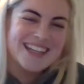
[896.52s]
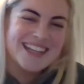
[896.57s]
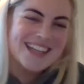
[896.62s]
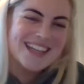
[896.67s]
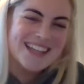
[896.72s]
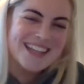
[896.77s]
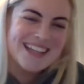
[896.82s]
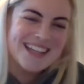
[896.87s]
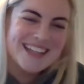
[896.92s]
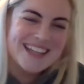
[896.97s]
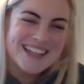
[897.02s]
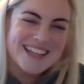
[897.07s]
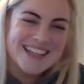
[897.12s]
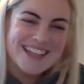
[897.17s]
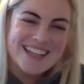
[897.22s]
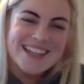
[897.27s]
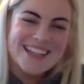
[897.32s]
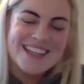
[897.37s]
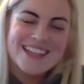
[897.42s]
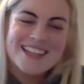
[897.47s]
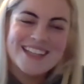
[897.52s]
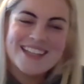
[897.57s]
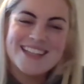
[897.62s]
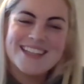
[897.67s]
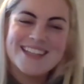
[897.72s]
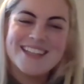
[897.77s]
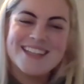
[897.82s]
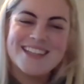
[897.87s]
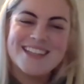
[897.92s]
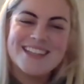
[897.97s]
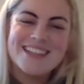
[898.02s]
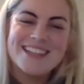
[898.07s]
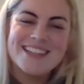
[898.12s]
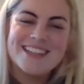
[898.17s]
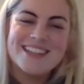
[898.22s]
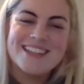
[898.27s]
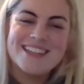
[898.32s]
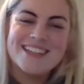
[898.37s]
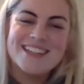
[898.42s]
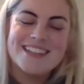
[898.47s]

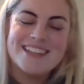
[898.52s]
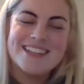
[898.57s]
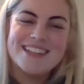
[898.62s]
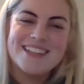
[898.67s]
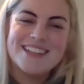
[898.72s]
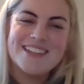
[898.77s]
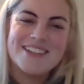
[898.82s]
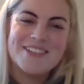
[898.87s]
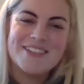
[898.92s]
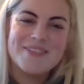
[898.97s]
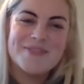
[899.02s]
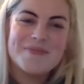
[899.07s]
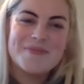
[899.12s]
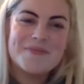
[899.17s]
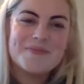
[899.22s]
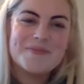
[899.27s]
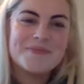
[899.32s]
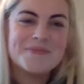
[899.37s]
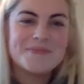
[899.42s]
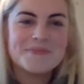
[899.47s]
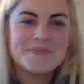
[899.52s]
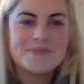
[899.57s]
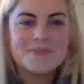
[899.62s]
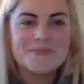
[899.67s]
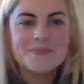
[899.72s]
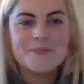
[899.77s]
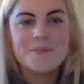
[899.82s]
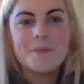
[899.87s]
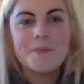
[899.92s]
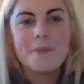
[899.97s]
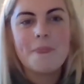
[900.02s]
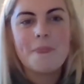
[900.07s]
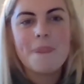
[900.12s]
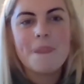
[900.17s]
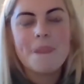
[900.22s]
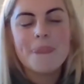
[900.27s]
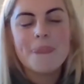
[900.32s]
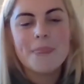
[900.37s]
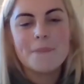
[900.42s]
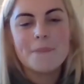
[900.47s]

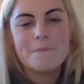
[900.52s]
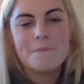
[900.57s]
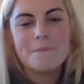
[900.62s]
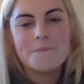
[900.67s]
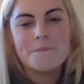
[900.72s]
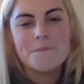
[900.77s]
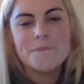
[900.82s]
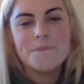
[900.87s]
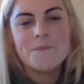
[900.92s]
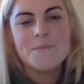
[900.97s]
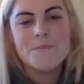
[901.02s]
[no speech]